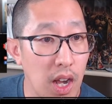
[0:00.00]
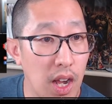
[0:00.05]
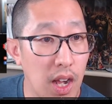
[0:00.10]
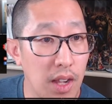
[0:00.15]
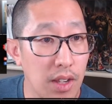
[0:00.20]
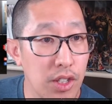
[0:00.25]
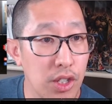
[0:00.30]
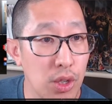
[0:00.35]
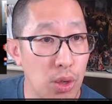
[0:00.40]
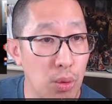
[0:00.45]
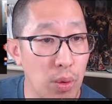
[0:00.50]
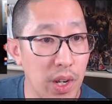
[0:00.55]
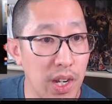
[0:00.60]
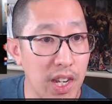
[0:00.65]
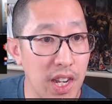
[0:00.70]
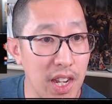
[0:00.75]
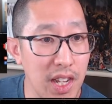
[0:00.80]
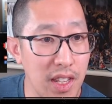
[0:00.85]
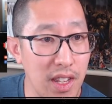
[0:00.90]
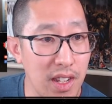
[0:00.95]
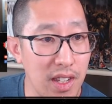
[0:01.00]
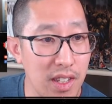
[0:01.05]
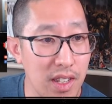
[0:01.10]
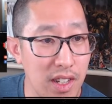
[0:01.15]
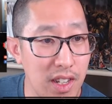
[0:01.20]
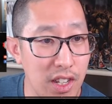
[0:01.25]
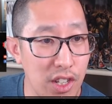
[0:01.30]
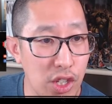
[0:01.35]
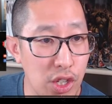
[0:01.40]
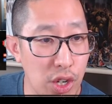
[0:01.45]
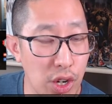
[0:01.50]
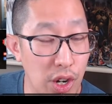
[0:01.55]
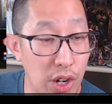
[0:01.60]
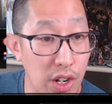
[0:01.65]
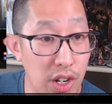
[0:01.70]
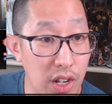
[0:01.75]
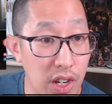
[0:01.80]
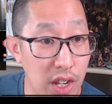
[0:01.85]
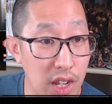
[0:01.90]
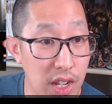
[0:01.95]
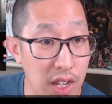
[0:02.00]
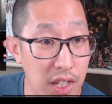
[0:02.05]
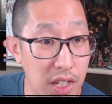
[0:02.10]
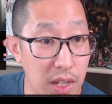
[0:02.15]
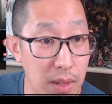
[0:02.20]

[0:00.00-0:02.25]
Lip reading: So what Nick does in his turn is he